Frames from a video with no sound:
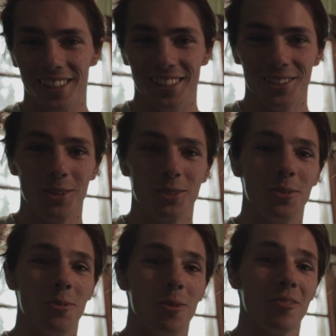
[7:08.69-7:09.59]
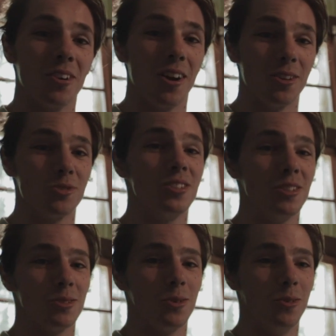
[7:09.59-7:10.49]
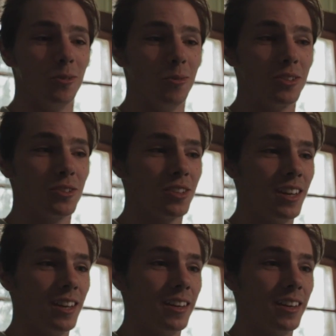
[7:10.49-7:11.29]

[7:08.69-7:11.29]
is also over one hundred years old, which